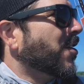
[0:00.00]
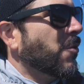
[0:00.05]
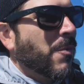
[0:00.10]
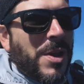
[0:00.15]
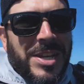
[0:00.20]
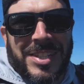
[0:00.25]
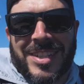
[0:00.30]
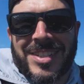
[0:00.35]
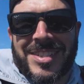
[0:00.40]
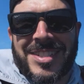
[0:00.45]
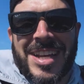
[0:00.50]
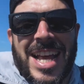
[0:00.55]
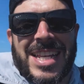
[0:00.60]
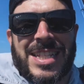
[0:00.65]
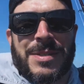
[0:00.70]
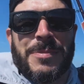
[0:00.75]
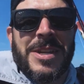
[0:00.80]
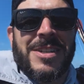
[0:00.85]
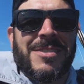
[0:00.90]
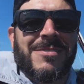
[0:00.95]
Risk
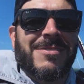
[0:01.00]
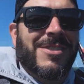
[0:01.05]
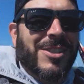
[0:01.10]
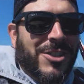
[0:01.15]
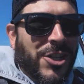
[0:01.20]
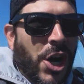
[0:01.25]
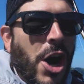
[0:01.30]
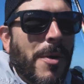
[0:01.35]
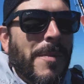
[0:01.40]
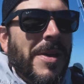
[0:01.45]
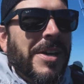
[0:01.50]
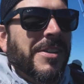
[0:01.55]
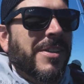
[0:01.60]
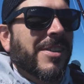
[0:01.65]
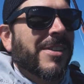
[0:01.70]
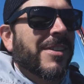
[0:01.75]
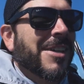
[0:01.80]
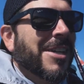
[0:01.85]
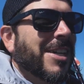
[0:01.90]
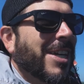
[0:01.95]
assessment determined
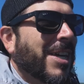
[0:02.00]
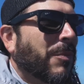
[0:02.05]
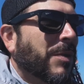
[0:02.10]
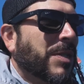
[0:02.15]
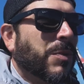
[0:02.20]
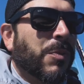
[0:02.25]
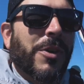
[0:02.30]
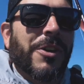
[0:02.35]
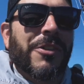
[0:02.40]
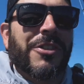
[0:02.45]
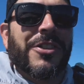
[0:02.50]
it was worth